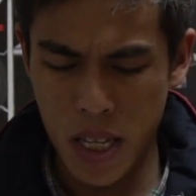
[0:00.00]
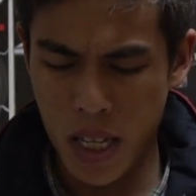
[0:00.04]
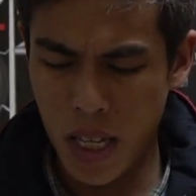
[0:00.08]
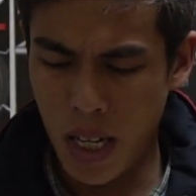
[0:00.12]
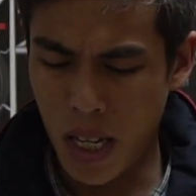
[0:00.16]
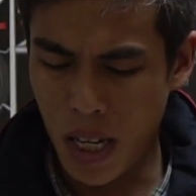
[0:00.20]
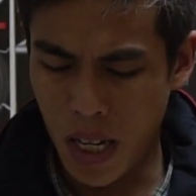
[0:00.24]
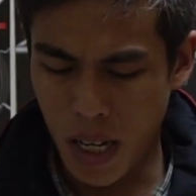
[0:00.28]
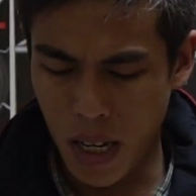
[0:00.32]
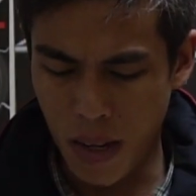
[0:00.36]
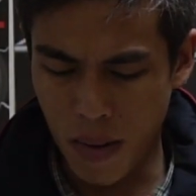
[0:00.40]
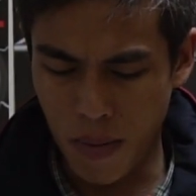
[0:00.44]

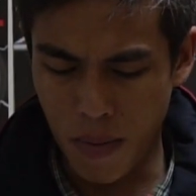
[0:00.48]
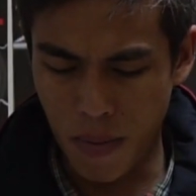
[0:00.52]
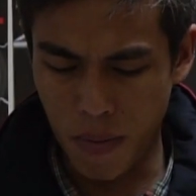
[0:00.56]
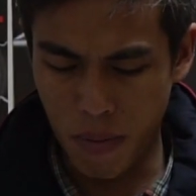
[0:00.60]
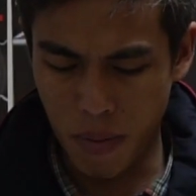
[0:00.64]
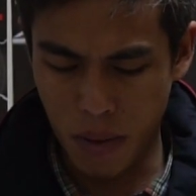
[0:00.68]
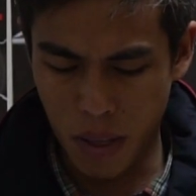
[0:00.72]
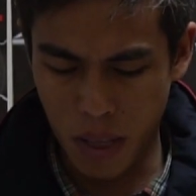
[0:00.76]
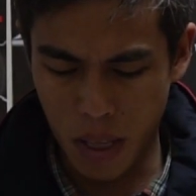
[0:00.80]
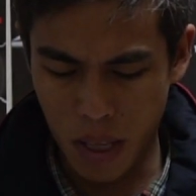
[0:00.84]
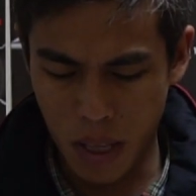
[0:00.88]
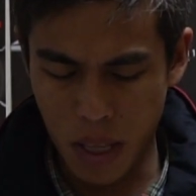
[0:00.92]

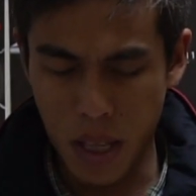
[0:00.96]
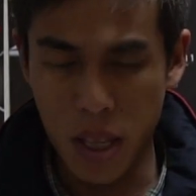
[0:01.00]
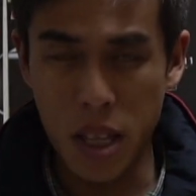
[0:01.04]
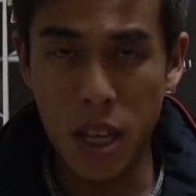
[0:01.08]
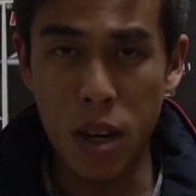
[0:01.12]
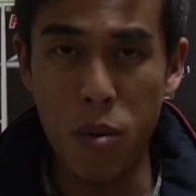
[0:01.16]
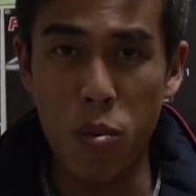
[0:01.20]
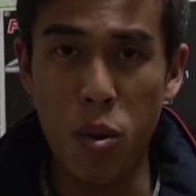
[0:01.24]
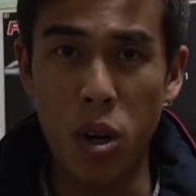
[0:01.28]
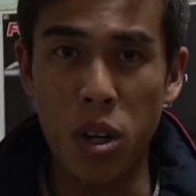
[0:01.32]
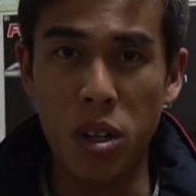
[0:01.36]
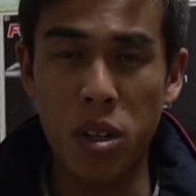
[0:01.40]

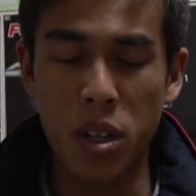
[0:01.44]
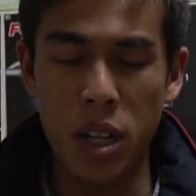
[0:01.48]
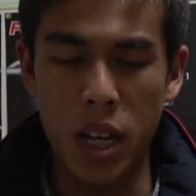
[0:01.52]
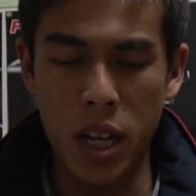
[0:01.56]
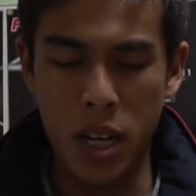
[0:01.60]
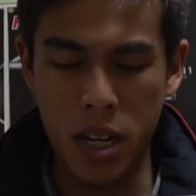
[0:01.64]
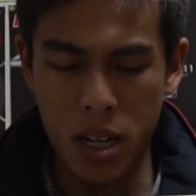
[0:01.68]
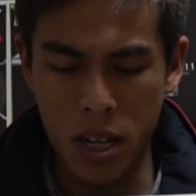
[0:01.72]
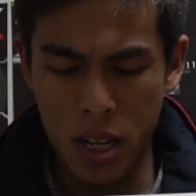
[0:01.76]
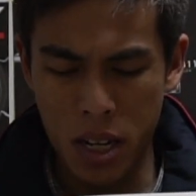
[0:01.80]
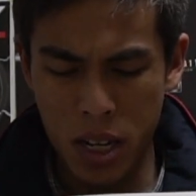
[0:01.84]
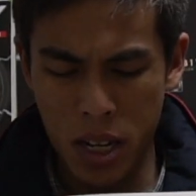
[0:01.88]
they want,
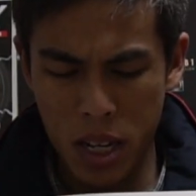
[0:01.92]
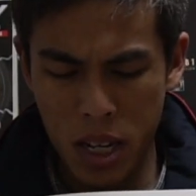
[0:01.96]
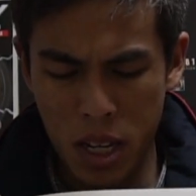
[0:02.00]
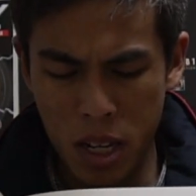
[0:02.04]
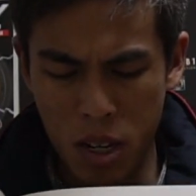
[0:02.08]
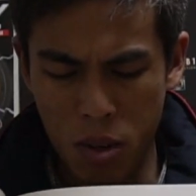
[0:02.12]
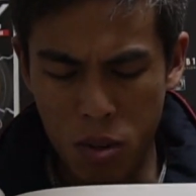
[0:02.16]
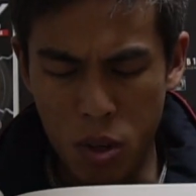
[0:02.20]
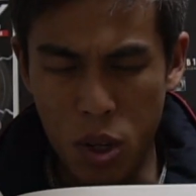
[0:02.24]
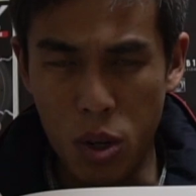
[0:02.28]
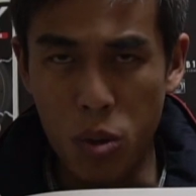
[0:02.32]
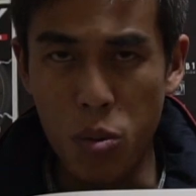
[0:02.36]
and
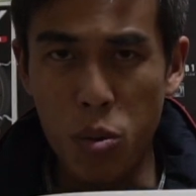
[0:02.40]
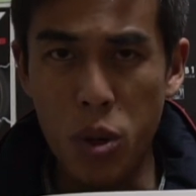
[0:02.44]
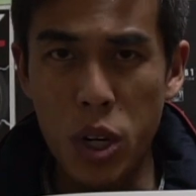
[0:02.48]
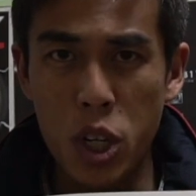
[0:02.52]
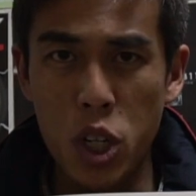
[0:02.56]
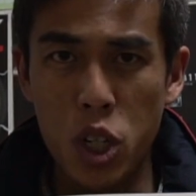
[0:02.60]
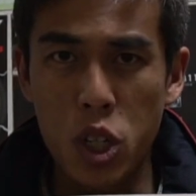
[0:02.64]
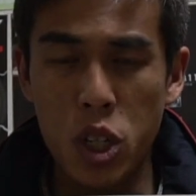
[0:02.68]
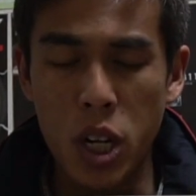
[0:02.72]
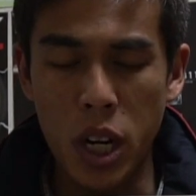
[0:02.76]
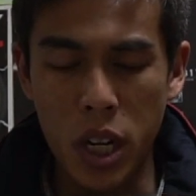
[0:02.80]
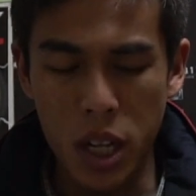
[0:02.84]
you know,
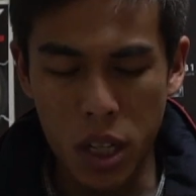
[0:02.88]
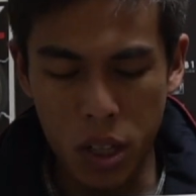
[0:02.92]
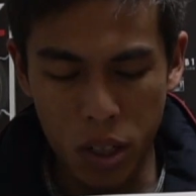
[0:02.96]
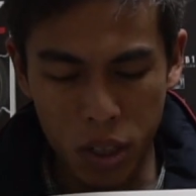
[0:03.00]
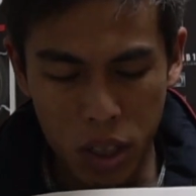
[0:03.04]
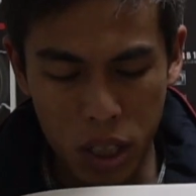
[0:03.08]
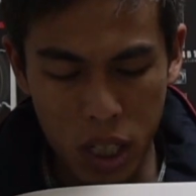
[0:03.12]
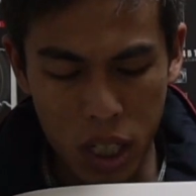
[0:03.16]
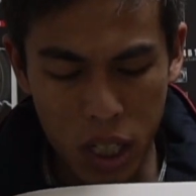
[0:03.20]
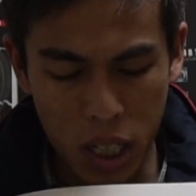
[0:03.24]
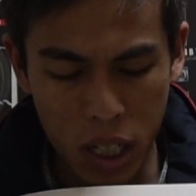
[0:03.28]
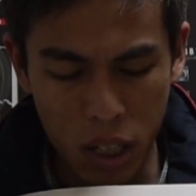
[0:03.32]
rich technical
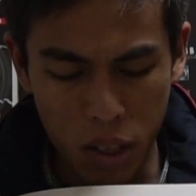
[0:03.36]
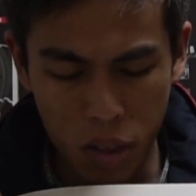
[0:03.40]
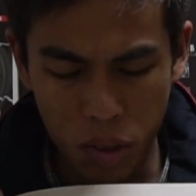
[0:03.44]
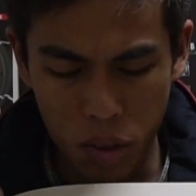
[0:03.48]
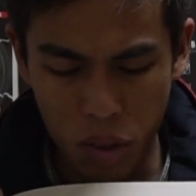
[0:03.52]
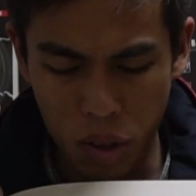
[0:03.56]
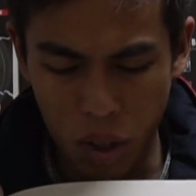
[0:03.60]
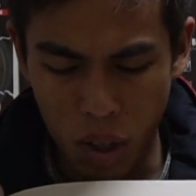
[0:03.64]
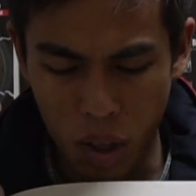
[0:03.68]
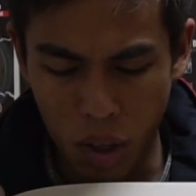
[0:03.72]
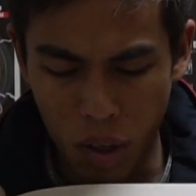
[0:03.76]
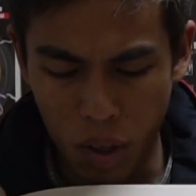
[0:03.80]

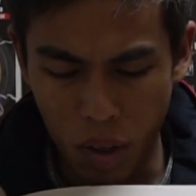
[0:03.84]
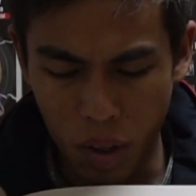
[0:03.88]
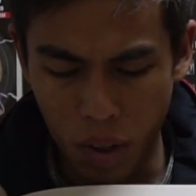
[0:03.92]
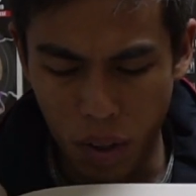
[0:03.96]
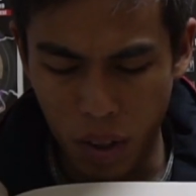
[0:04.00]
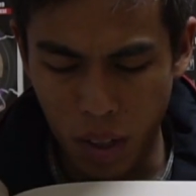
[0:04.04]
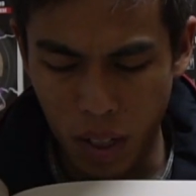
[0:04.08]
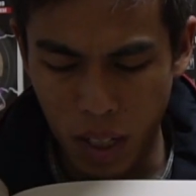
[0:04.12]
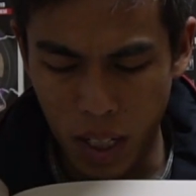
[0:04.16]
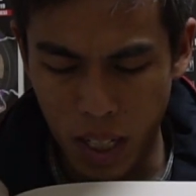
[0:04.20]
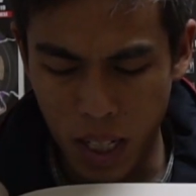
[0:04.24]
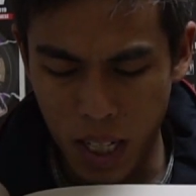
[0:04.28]
details
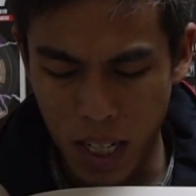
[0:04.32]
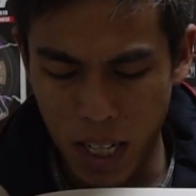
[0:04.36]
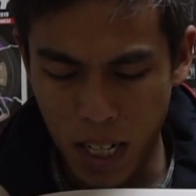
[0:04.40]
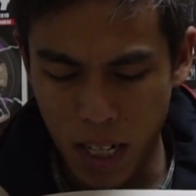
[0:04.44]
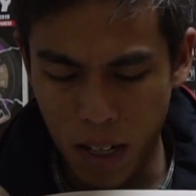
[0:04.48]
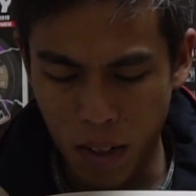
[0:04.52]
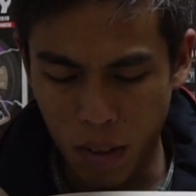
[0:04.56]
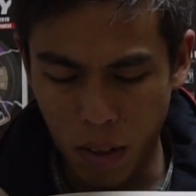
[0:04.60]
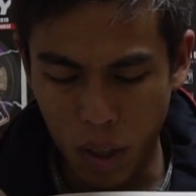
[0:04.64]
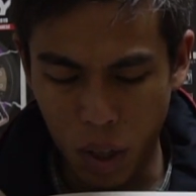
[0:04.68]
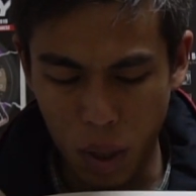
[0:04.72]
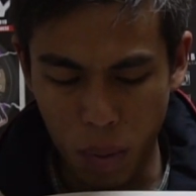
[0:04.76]
on the
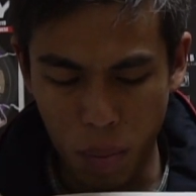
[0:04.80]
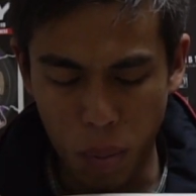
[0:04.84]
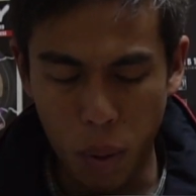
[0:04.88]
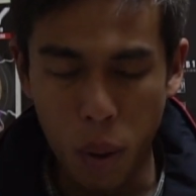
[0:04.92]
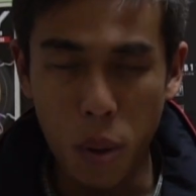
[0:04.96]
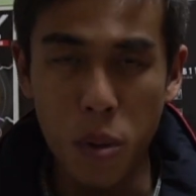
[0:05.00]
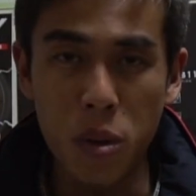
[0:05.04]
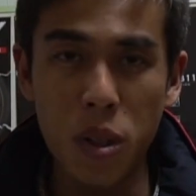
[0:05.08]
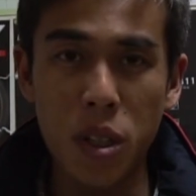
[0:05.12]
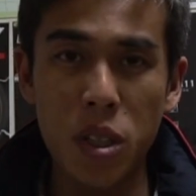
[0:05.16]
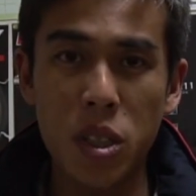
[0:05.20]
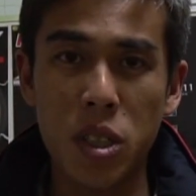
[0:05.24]

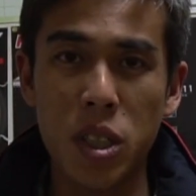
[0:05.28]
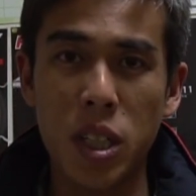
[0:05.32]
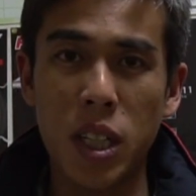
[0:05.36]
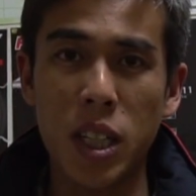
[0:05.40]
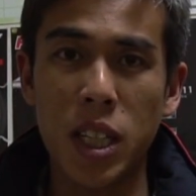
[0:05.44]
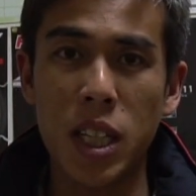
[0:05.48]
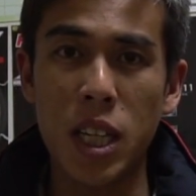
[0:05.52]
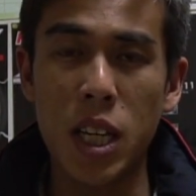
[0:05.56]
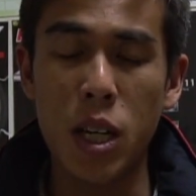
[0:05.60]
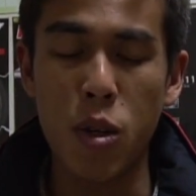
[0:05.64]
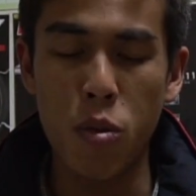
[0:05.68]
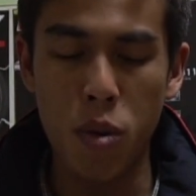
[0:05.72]
components
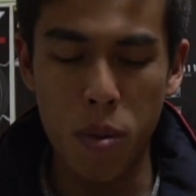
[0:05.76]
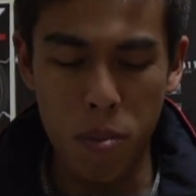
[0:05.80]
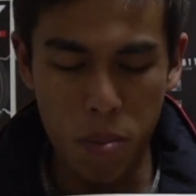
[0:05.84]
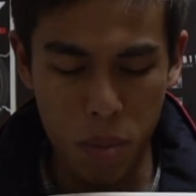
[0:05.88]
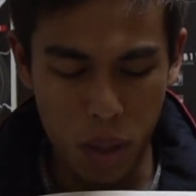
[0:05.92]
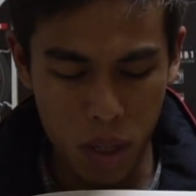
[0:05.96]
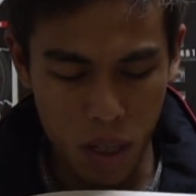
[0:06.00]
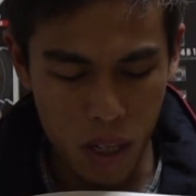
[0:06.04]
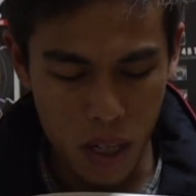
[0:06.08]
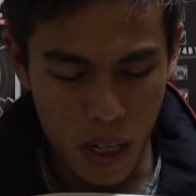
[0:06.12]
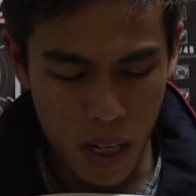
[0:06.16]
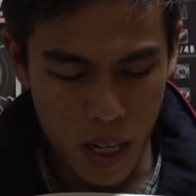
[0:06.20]
and the
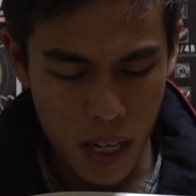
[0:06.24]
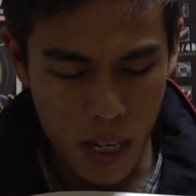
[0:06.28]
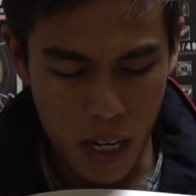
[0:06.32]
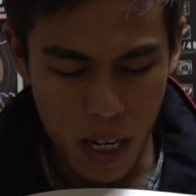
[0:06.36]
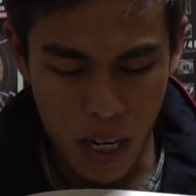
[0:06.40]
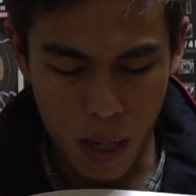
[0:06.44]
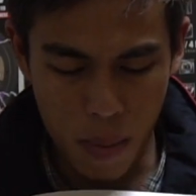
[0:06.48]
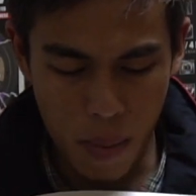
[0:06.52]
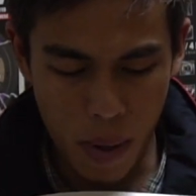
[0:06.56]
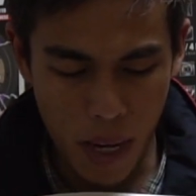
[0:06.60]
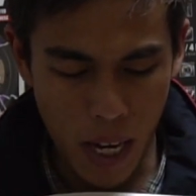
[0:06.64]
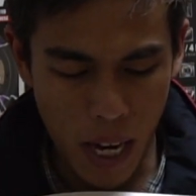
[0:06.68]
equipment
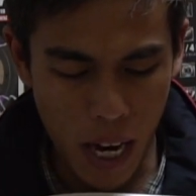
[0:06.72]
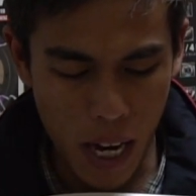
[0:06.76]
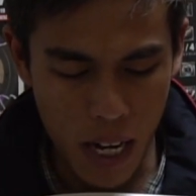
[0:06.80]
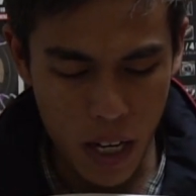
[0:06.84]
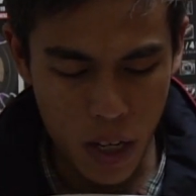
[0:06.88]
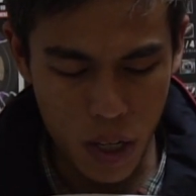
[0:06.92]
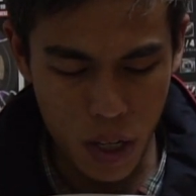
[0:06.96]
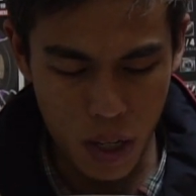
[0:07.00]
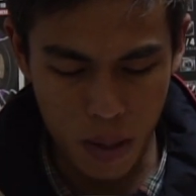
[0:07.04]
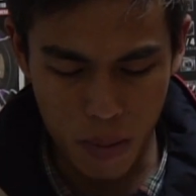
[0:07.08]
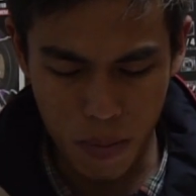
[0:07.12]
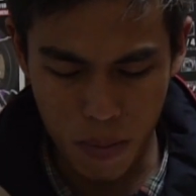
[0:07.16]
and
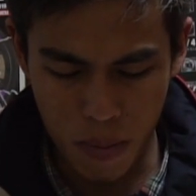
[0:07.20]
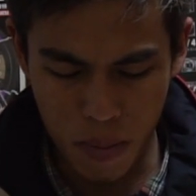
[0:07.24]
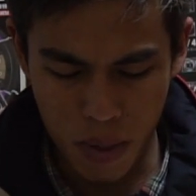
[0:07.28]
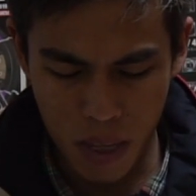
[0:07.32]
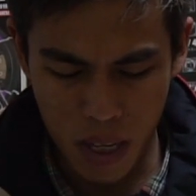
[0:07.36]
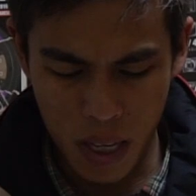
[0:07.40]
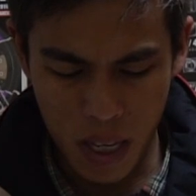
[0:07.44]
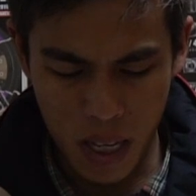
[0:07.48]
mechanism.